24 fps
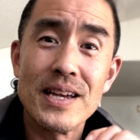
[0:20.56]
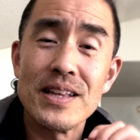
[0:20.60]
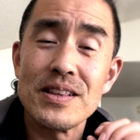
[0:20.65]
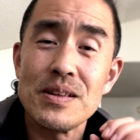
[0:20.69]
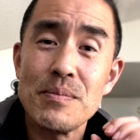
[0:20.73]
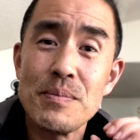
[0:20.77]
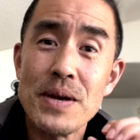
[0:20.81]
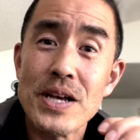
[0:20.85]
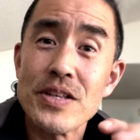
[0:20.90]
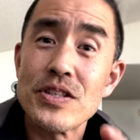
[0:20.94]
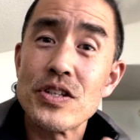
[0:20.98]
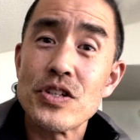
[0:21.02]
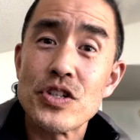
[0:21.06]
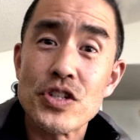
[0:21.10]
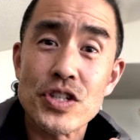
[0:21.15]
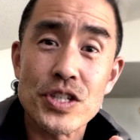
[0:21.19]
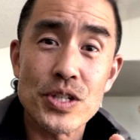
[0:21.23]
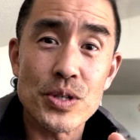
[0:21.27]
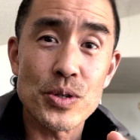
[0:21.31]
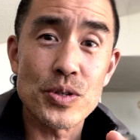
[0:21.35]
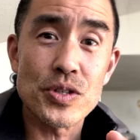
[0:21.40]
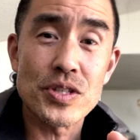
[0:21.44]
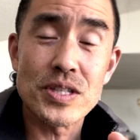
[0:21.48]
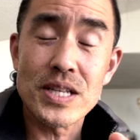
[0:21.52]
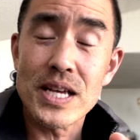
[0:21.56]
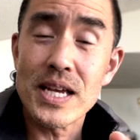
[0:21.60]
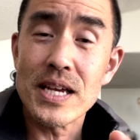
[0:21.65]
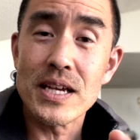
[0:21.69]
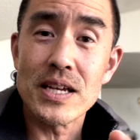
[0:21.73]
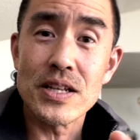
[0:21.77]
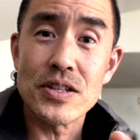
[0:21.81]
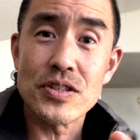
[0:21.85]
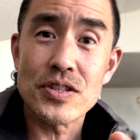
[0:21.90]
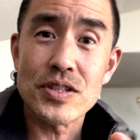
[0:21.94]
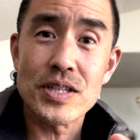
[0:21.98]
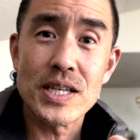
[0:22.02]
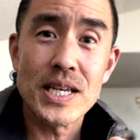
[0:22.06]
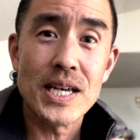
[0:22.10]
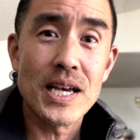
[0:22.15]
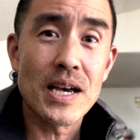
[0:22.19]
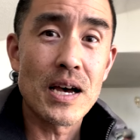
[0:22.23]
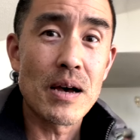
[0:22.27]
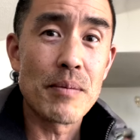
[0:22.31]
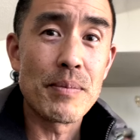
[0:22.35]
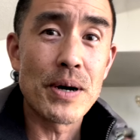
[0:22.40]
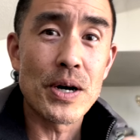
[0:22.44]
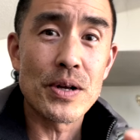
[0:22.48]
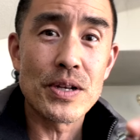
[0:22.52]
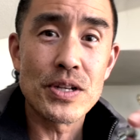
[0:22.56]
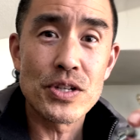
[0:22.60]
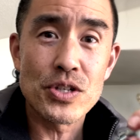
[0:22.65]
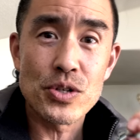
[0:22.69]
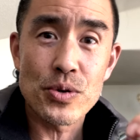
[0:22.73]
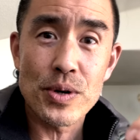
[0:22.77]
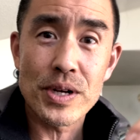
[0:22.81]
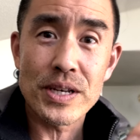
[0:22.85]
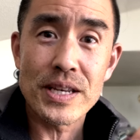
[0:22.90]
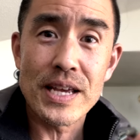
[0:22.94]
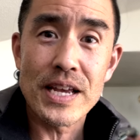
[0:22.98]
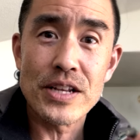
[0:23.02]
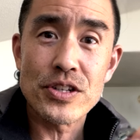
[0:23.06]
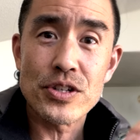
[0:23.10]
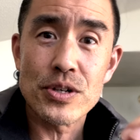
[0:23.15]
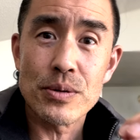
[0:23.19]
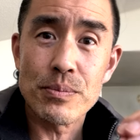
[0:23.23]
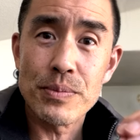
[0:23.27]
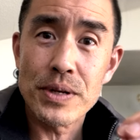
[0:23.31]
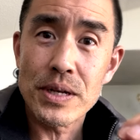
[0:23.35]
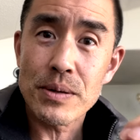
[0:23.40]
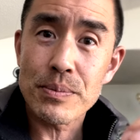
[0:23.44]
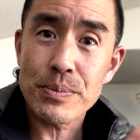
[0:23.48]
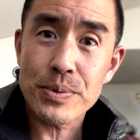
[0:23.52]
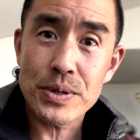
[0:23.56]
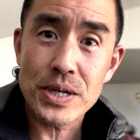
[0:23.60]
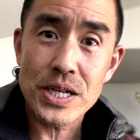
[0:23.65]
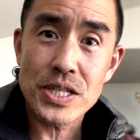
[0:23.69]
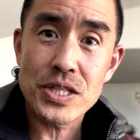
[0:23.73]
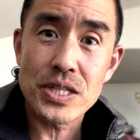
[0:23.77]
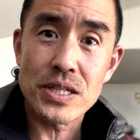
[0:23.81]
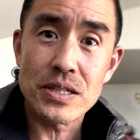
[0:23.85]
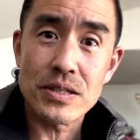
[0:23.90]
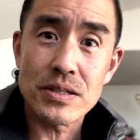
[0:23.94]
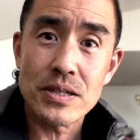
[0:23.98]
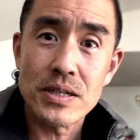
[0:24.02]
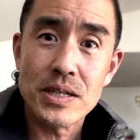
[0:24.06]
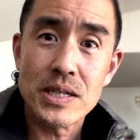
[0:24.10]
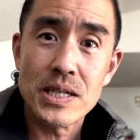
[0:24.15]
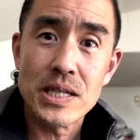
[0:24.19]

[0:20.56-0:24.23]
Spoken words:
The message still stands about enjoying nature, being present.